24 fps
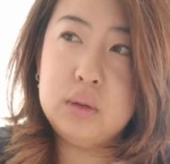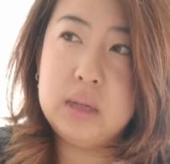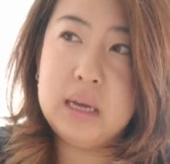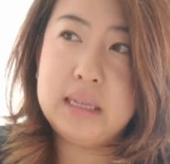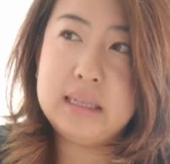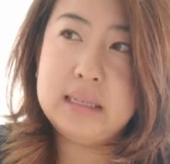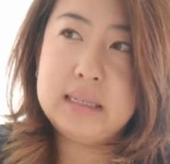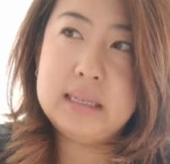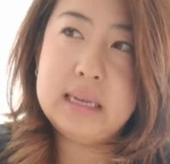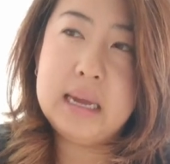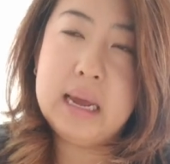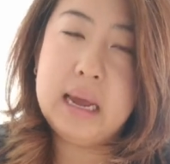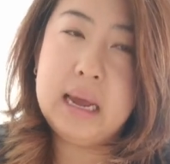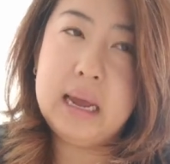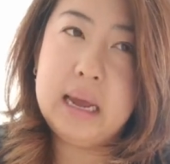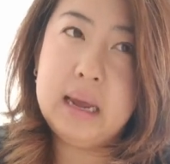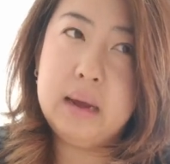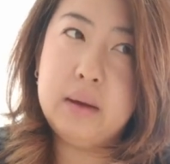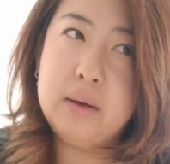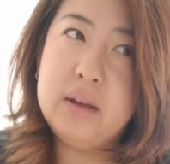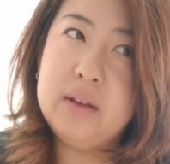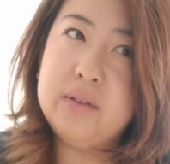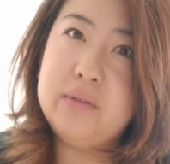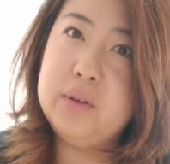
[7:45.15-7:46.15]
let's
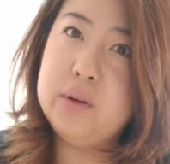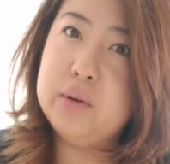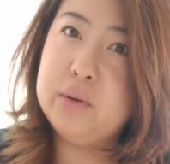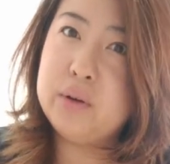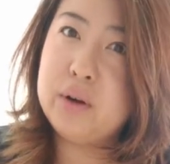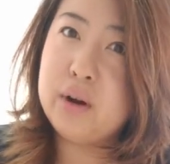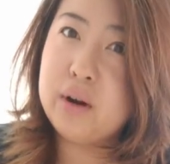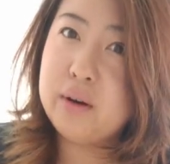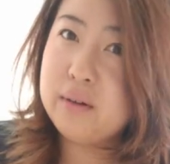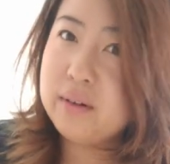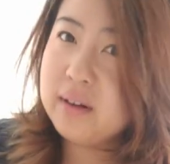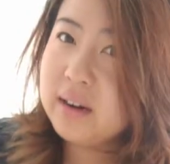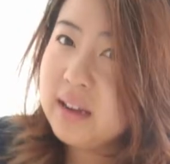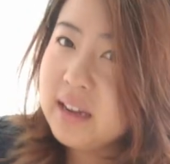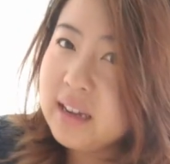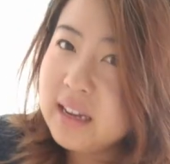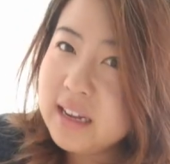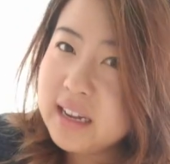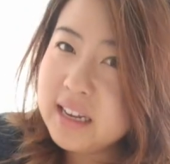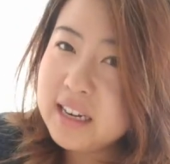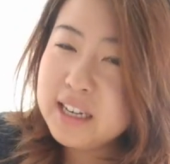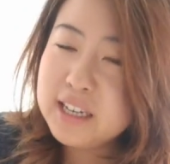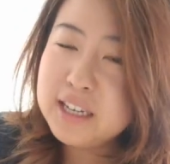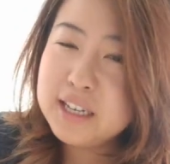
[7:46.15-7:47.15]
say, if you're
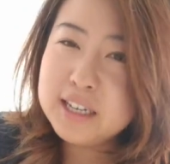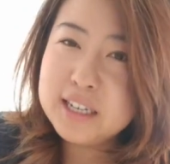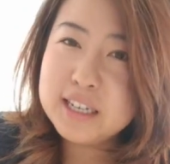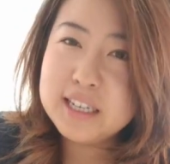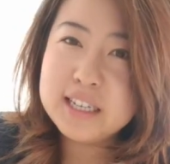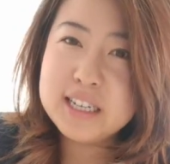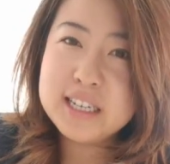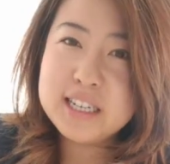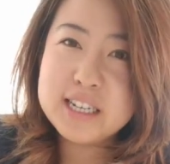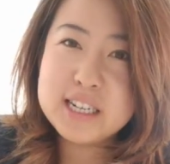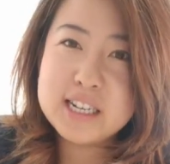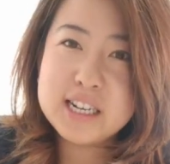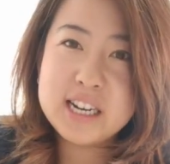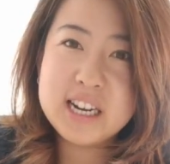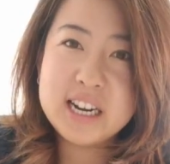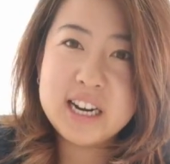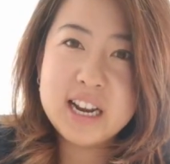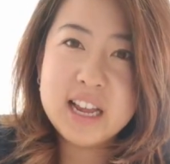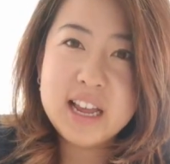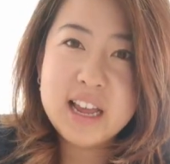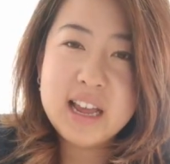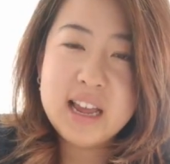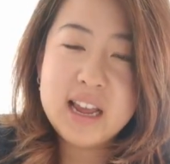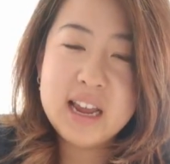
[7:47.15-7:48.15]
already in good
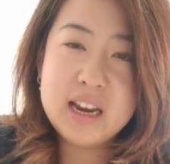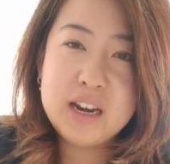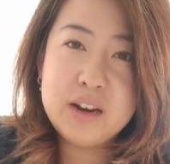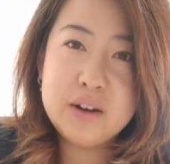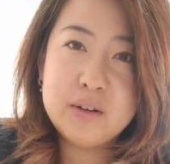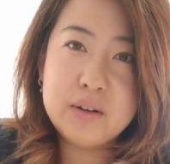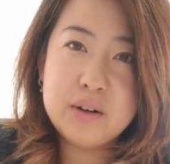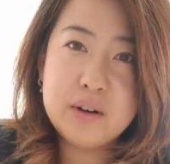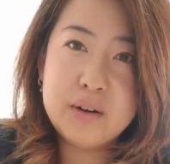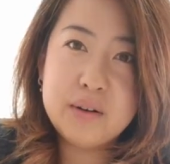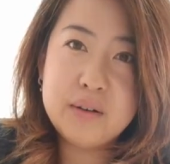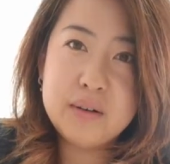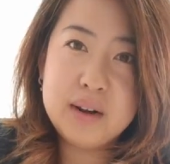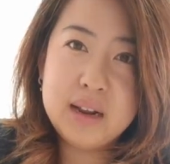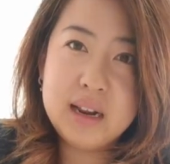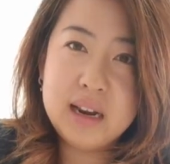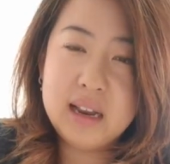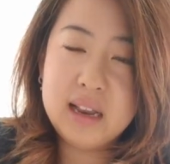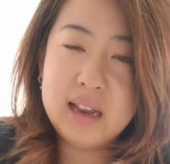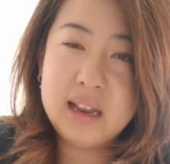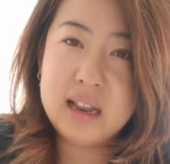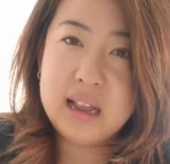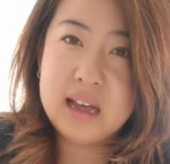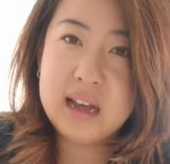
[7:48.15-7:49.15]
condition and you're already
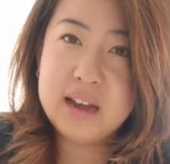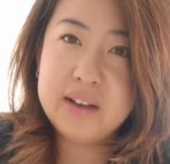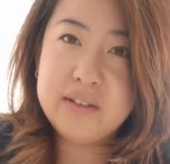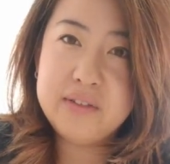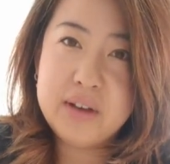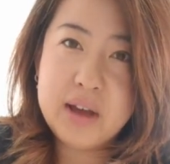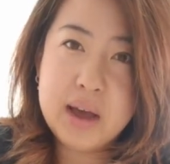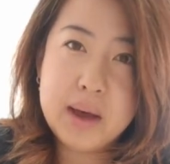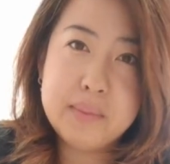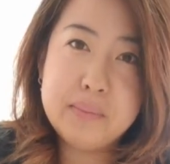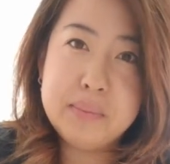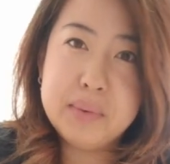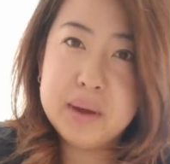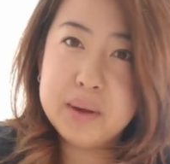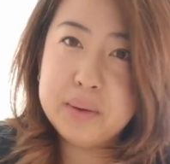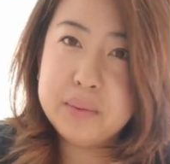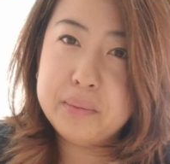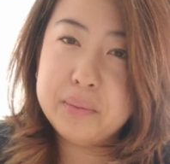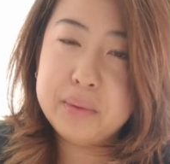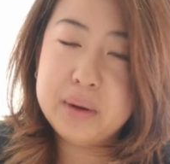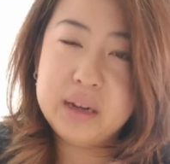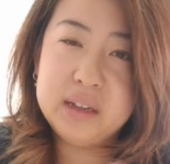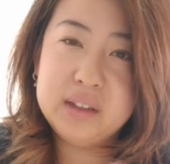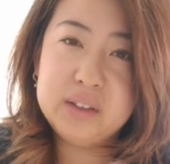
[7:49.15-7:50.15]
alive, happy
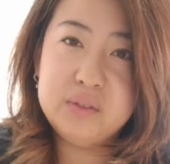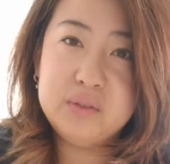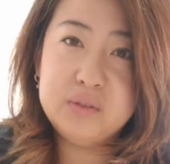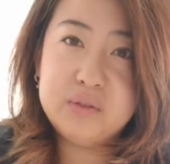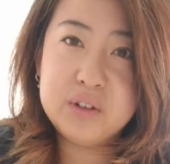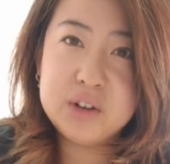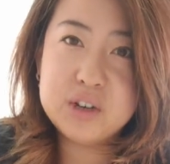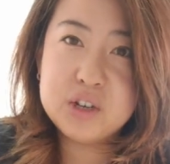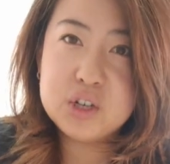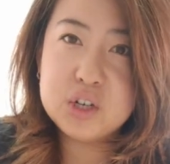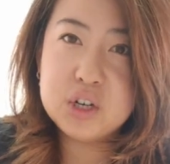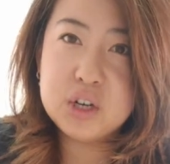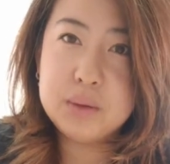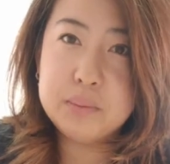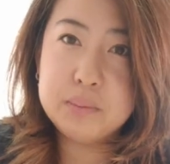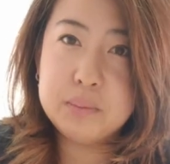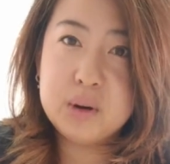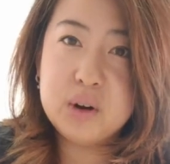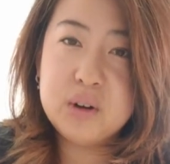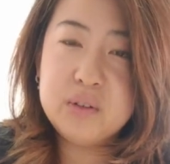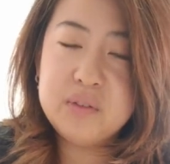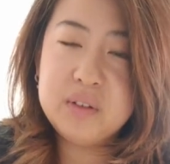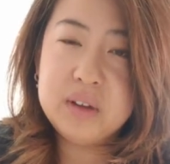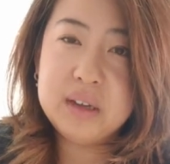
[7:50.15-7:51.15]
and well and functioning
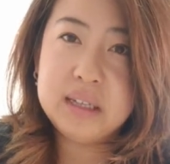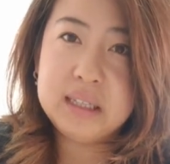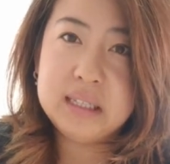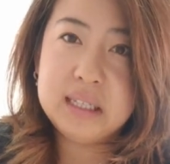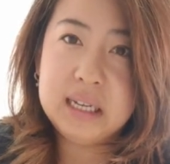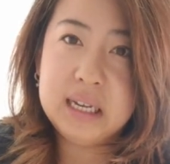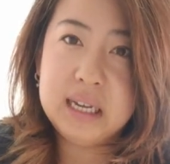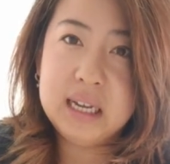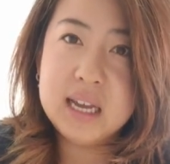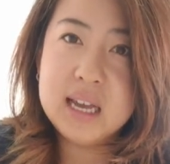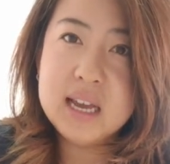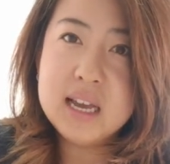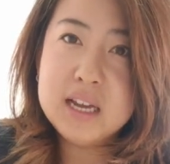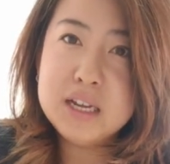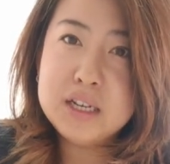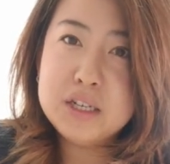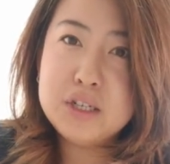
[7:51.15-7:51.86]
perfectly,